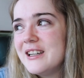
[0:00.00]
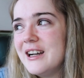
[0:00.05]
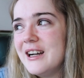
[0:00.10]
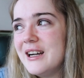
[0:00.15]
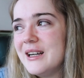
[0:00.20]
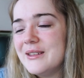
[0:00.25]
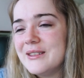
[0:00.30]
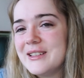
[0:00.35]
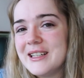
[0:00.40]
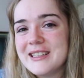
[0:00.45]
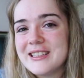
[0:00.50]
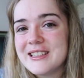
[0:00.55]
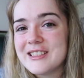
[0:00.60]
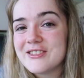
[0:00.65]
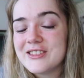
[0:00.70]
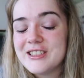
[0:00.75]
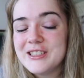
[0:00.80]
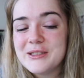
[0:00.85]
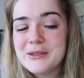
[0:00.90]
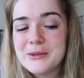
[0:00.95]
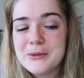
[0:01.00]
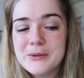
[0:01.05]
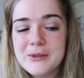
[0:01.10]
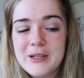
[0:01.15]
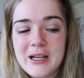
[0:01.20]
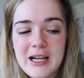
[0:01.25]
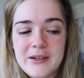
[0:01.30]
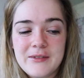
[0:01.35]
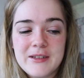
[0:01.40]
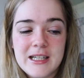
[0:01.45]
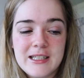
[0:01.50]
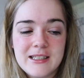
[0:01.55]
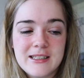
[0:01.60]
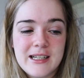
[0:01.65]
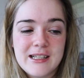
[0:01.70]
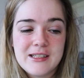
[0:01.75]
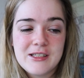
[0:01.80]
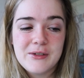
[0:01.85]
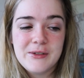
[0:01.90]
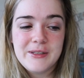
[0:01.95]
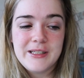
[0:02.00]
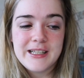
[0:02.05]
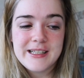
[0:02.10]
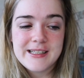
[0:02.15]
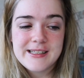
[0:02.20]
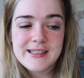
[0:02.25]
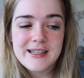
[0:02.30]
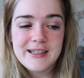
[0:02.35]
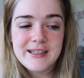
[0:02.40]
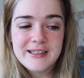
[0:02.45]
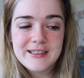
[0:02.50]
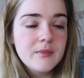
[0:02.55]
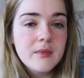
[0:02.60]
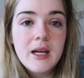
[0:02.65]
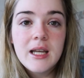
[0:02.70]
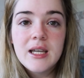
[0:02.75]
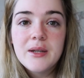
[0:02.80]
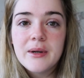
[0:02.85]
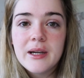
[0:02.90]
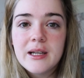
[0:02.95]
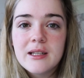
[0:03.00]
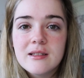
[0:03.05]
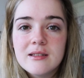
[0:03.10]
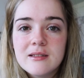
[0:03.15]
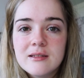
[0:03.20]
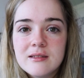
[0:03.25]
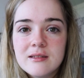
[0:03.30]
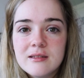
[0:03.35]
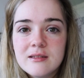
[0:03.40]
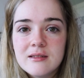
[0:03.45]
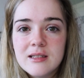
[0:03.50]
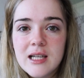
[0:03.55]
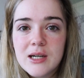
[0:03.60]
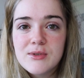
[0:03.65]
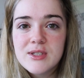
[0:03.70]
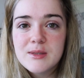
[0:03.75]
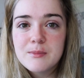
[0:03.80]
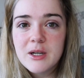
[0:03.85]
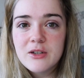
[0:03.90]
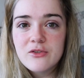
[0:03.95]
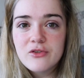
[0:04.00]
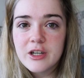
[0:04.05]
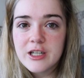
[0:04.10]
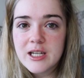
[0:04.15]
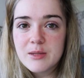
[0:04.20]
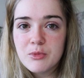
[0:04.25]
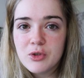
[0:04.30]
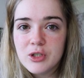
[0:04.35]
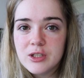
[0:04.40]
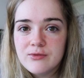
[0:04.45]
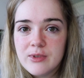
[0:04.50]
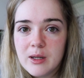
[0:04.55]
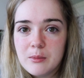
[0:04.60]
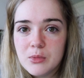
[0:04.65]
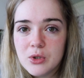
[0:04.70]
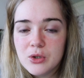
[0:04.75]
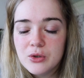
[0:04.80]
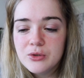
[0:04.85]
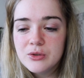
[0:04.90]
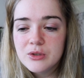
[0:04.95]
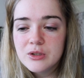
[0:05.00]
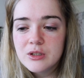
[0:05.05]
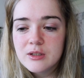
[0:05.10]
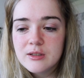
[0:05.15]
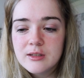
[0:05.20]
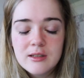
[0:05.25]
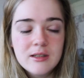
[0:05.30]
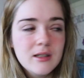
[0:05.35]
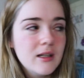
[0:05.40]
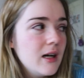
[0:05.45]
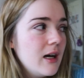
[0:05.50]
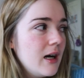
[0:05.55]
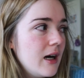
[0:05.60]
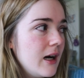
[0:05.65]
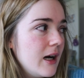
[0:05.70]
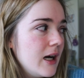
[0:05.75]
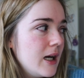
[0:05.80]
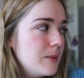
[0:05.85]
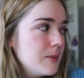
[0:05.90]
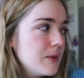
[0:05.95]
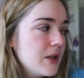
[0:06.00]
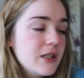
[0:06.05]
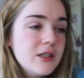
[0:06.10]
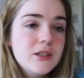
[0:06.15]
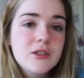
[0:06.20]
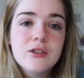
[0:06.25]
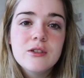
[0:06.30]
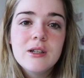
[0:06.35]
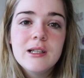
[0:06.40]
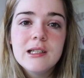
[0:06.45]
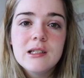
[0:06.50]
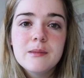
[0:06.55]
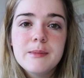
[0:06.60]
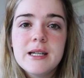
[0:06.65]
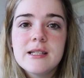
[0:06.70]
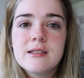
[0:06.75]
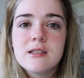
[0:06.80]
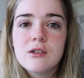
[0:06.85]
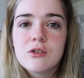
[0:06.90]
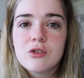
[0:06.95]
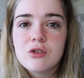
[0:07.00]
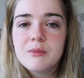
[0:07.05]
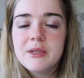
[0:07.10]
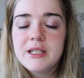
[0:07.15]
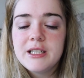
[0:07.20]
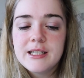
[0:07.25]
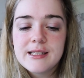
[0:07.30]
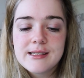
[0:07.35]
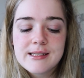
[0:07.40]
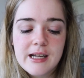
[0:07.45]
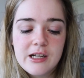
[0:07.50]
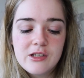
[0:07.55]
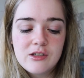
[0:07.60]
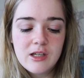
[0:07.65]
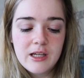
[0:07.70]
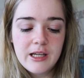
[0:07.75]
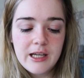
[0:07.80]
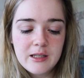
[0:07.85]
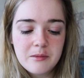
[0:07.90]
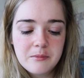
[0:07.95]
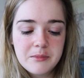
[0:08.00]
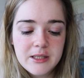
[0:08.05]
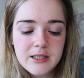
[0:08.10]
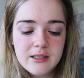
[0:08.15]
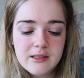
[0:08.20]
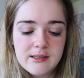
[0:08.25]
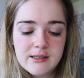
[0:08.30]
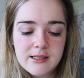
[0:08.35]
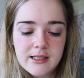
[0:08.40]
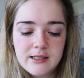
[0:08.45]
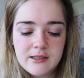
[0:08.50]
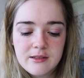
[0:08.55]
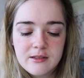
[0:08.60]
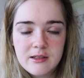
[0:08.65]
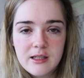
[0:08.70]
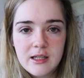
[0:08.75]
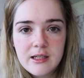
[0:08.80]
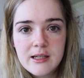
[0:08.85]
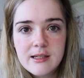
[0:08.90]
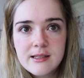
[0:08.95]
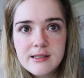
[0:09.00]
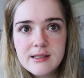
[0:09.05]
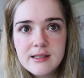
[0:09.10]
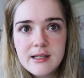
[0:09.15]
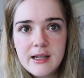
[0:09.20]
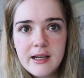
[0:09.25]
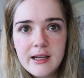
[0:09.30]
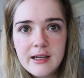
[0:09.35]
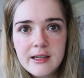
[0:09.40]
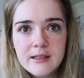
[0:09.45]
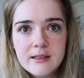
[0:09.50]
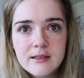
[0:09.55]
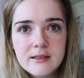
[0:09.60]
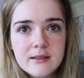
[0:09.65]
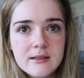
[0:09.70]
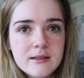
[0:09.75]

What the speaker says: I think it's really cool. I haven't had a tattoo in years though. Anyway, that was my Friday morning ramble. I'm gonna do a little bit of social media scheduling because I didn't do that yesterday.